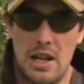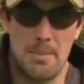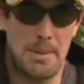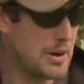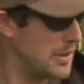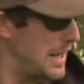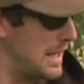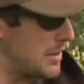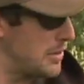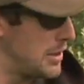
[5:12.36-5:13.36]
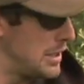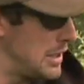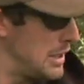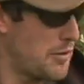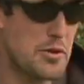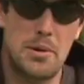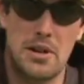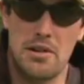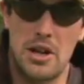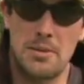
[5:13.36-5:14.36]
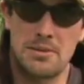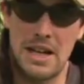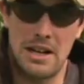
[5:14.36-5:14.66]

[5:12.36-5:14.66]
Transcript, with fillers: about the length and if you put your arms